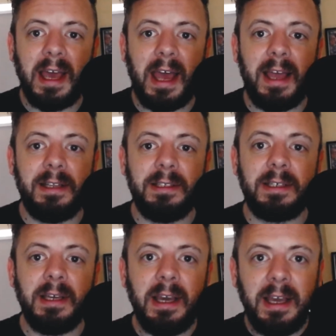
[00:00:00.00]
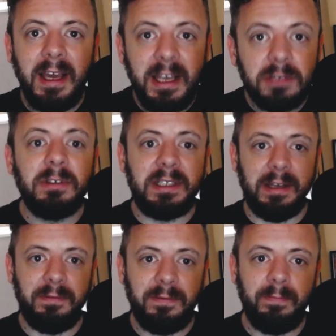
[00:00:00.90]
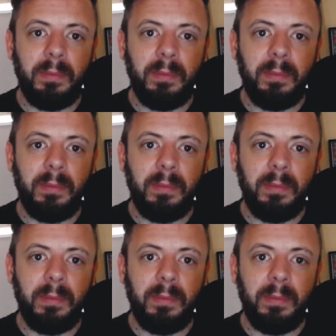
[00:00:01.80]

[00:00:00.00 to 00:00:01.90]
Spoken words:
and iterative.